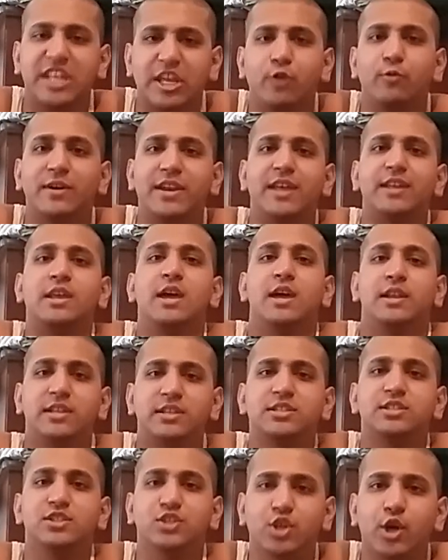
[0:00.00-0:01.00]
Deal with it.
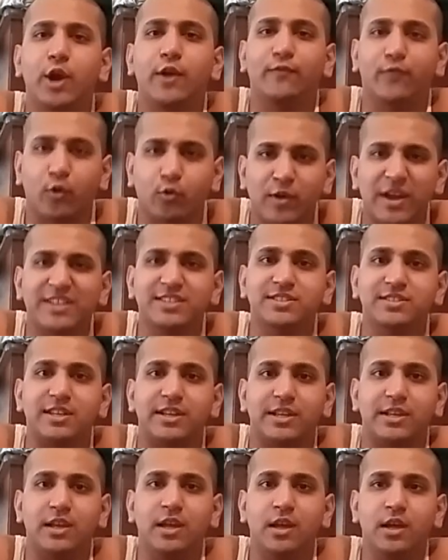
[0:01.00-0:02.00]
This is good for
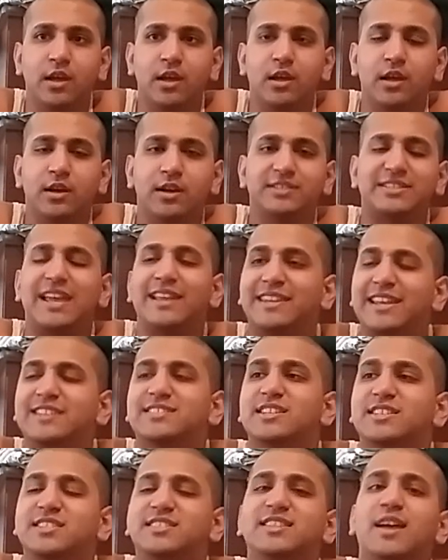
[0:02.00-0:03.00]
wrestling. Because at
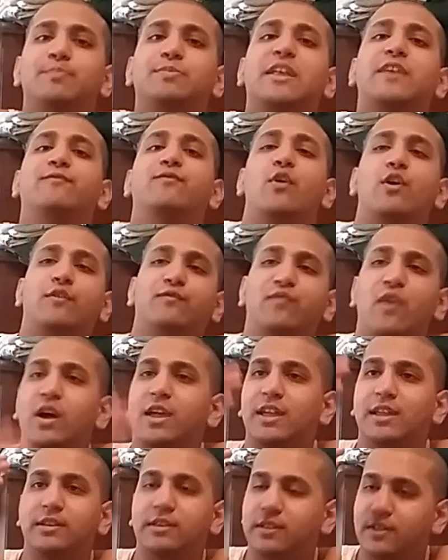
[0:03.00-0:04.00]
least it's something for
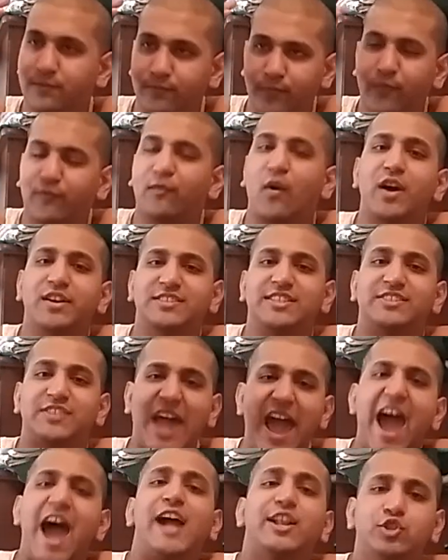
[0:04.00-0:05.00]
fucks'
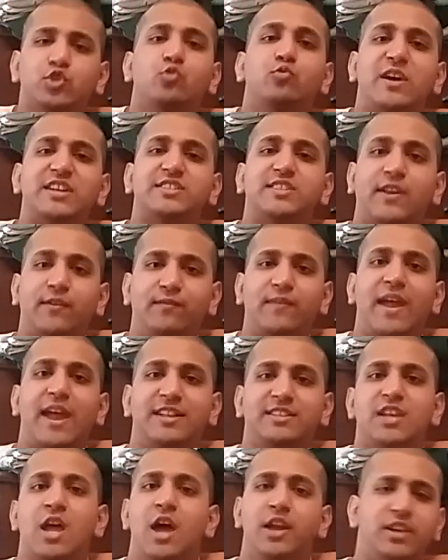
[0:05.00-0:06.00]
actual wrestling
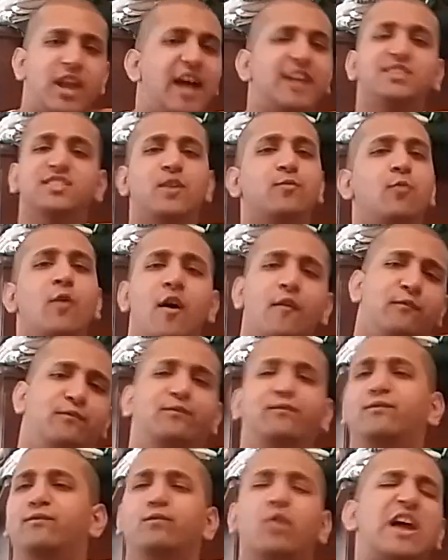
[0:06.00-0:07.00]
fans. Not some
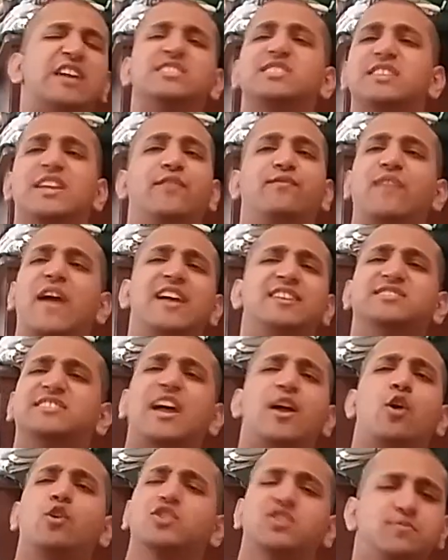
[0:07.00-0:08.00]
wrestling fans
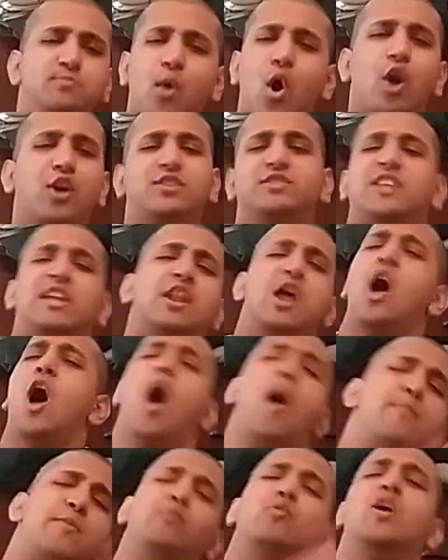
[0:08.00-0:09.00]
that are smarks that
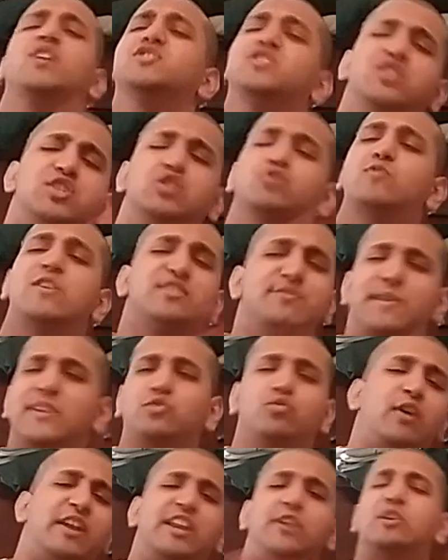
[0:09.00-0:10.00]
I've been watching since
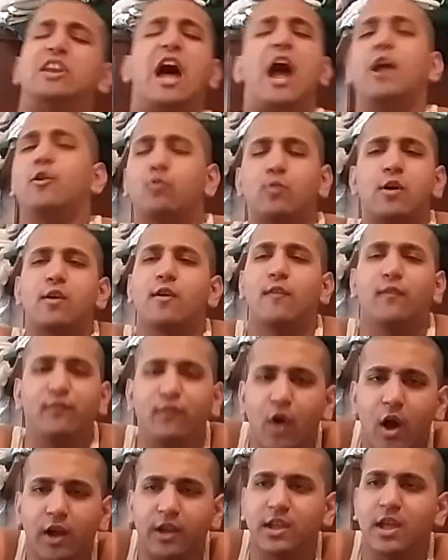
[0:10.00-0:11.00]
WrestleMania 29, where the
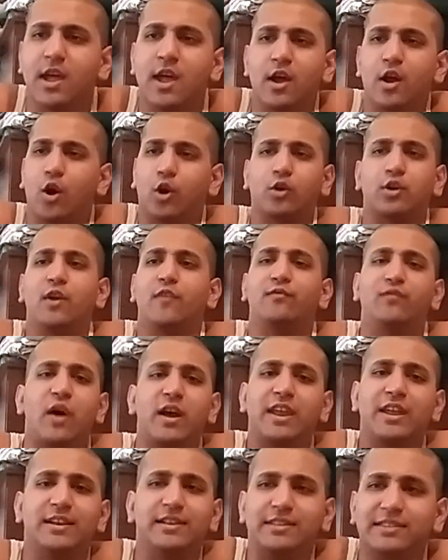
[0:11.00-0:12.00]
fuck are gonna
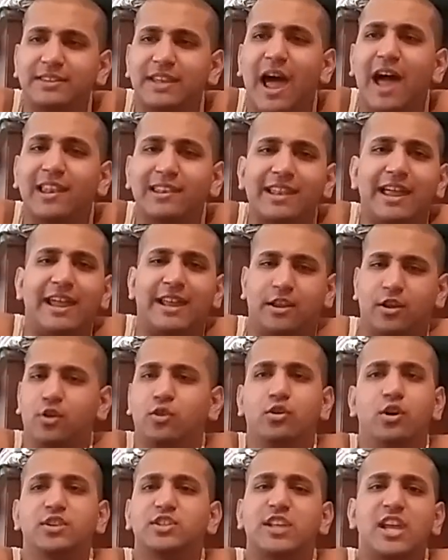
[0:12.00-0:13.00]
fucking not like.
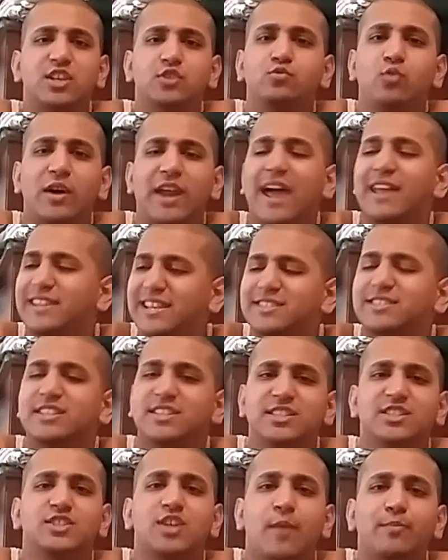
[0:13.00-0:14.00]
Because guess what? At least
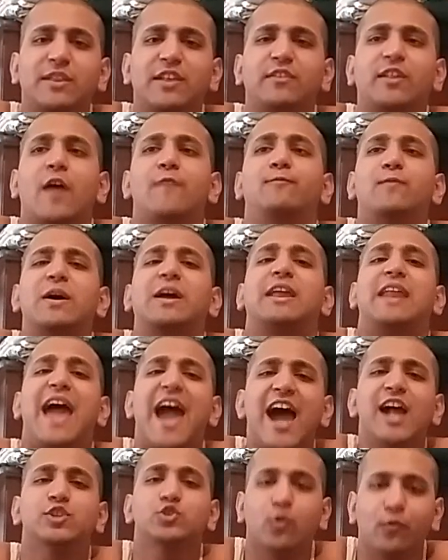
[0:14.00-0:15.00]
this is something that fucking
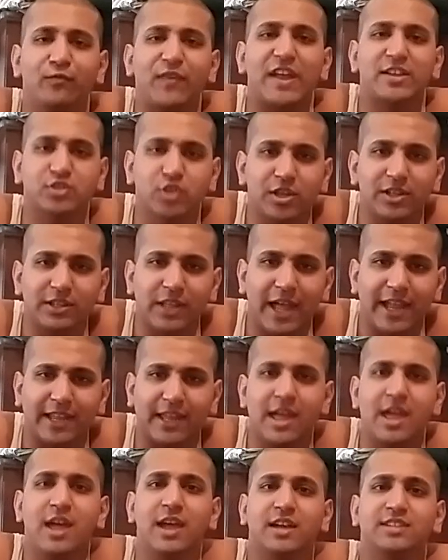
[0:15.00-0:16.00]
actual fans are gonna
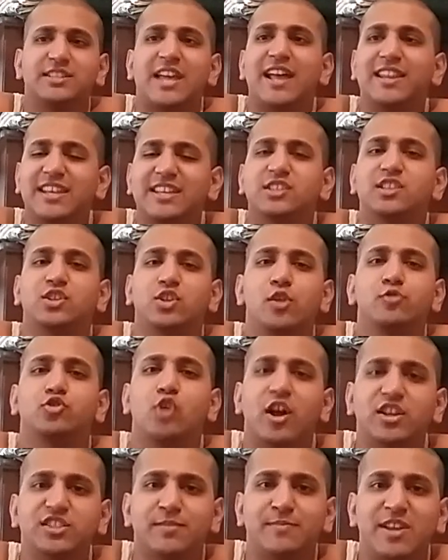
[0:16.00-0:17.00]
like. Because at least it's gonna
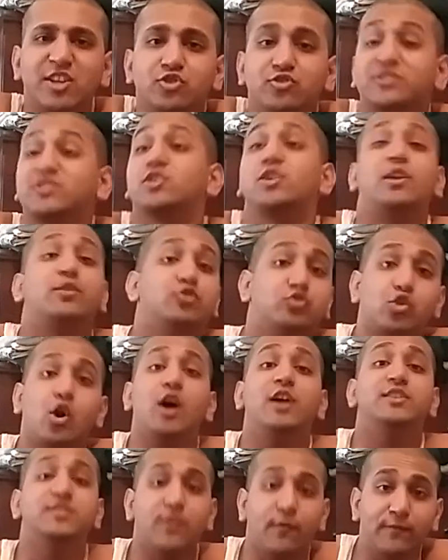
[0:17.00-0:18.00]
draw some interest, gonna
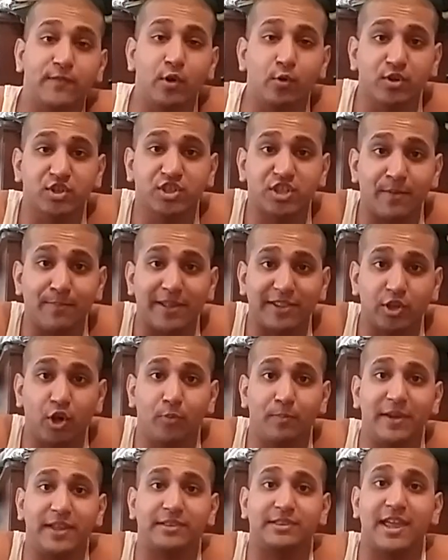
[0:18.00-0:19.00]
draw in some viewership a
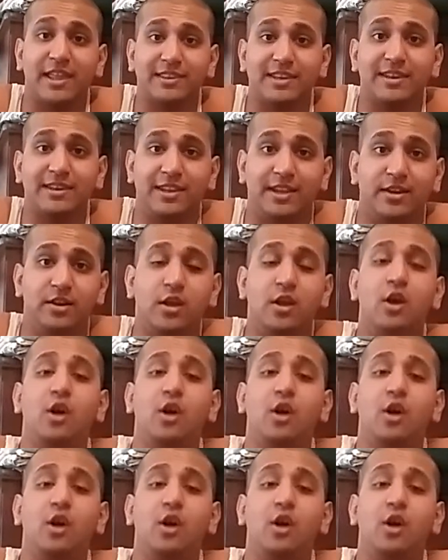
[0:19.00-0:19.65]
little bit that they need.